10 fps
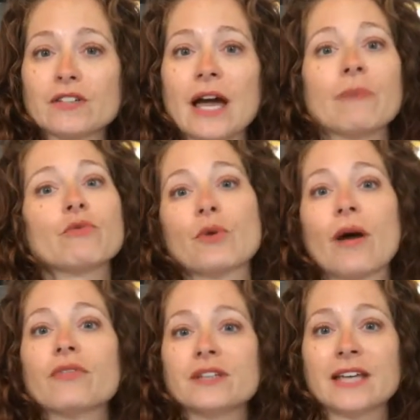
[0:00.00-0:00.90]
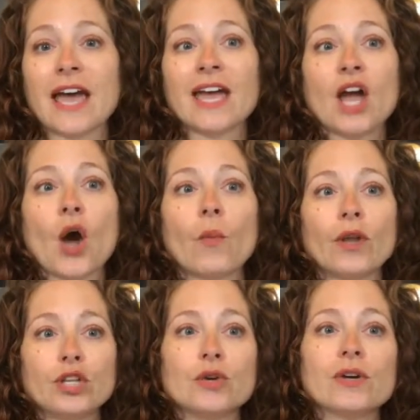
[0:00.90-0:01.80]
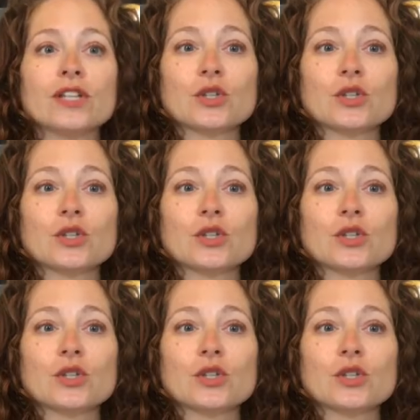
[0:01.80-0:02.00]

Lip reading: time throughout the day when you